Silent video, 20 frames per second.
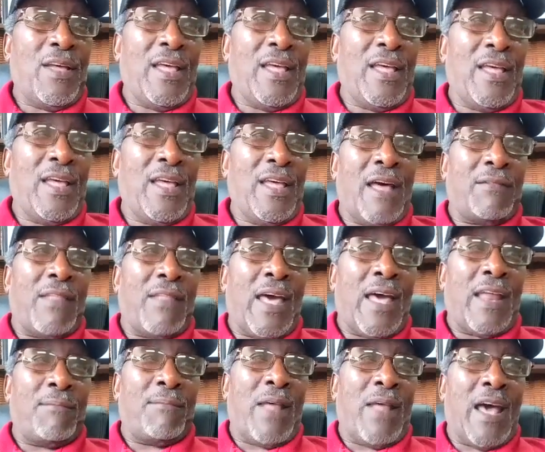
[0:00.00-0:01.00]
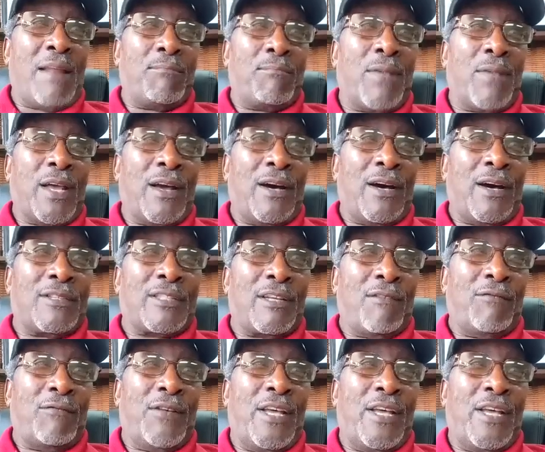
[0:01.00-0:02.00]
that because
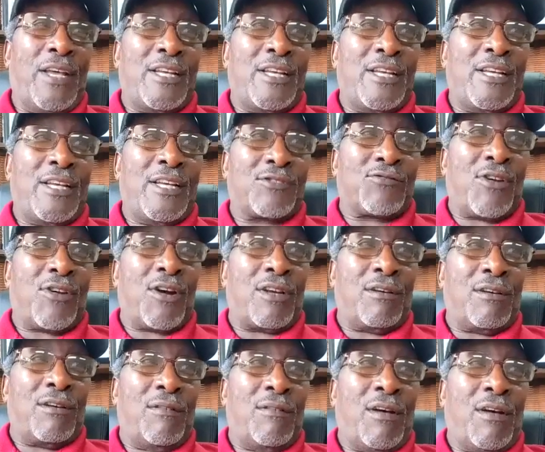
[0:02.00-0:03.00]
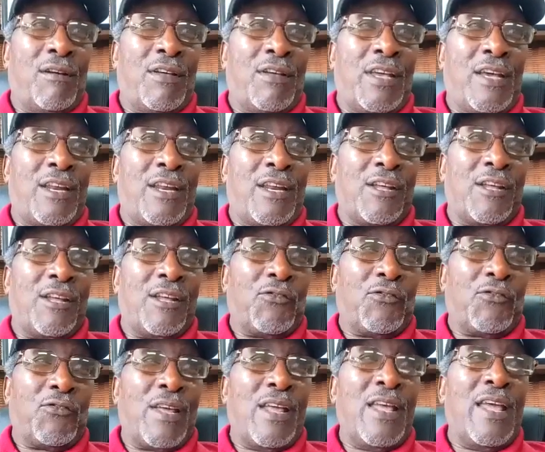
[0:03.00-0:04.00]
of his struggle of he and his
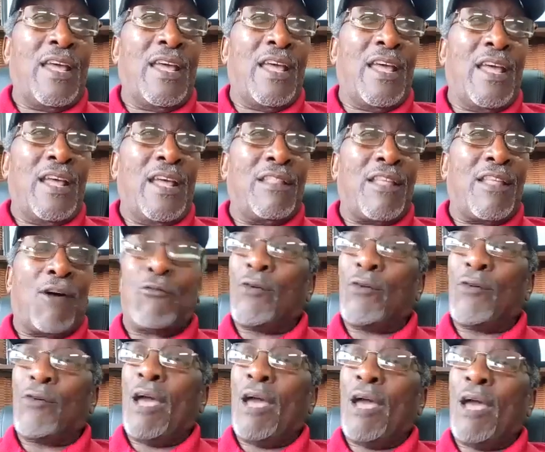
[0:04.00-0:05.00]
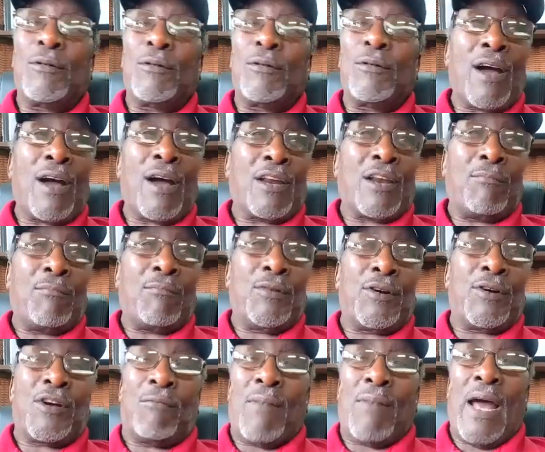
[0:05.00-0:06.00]
family, that we're able to market a
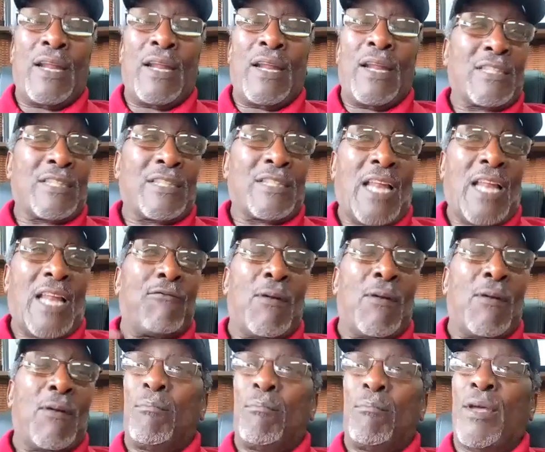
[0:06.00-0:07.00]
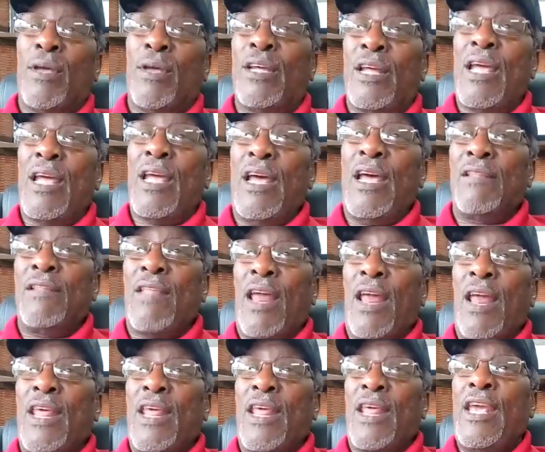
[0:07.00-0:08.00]
book about life from a building that
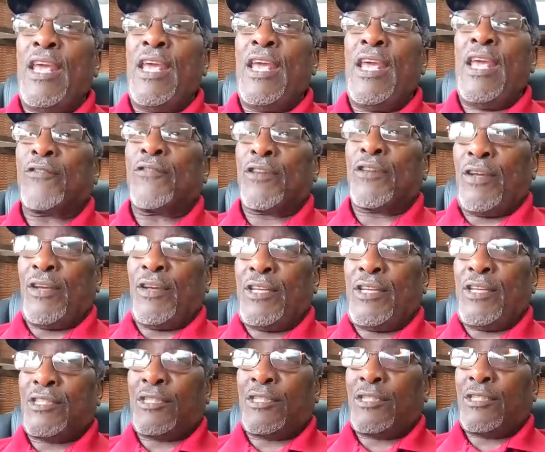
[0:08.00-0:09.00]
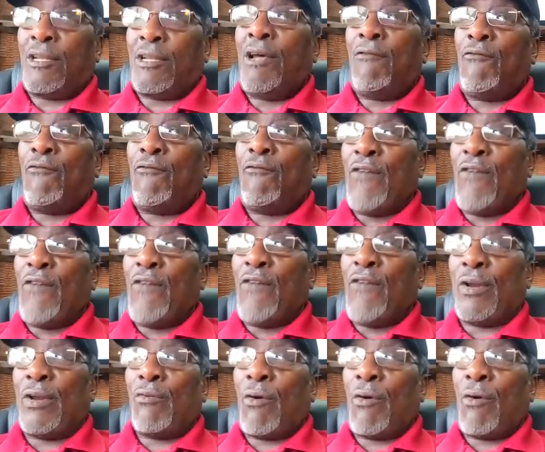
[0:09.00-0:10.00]
he left to his family
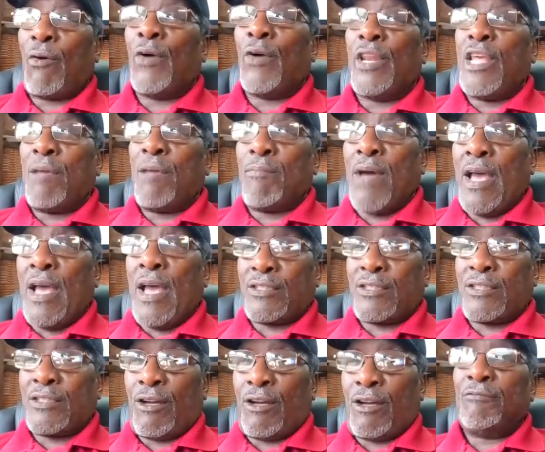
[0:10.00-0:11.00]
when he passed on.